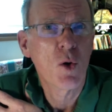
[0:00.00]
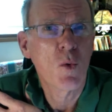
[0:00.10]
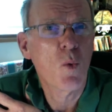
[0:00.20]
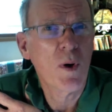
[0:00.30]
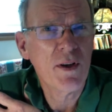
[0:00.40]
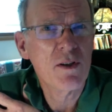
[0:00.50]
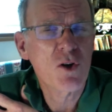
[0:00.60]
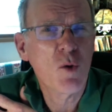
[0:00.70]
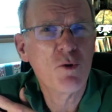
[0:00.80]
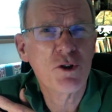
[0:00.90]
Well, what does
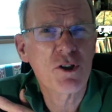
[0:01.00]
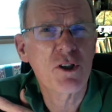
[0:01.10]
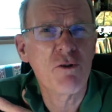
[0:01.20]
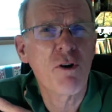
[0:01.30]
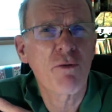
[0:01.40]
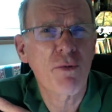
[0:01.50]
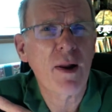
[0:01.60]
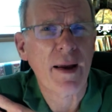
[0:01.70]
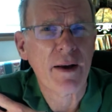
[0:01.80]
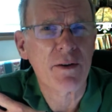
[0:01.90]
homocysteine
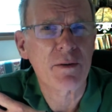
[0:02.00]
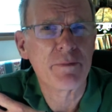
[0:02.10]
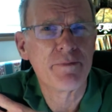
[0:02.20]
reflect?